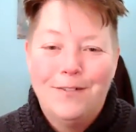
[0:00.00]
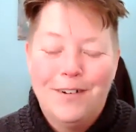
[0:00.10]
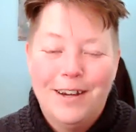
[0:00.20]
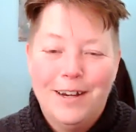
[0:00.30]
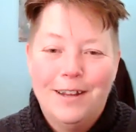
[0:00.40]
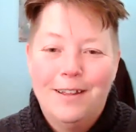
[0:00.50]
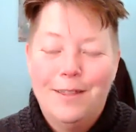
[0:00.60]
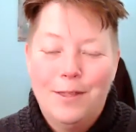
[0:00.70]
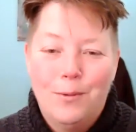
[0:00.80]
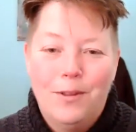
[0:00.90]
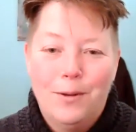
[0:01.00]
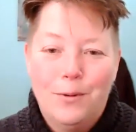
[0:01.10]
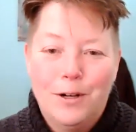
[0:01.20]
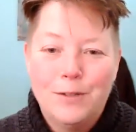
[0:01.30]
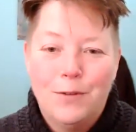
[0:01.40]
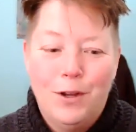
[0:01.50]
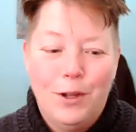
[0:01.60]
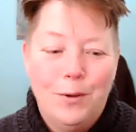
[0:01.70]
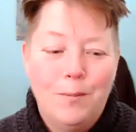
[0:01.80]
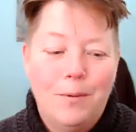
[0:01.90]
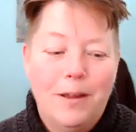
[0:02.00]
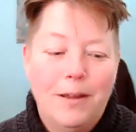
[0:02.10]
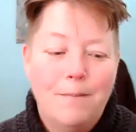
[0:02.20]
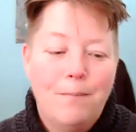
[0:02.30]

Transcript: find the one that works for you. But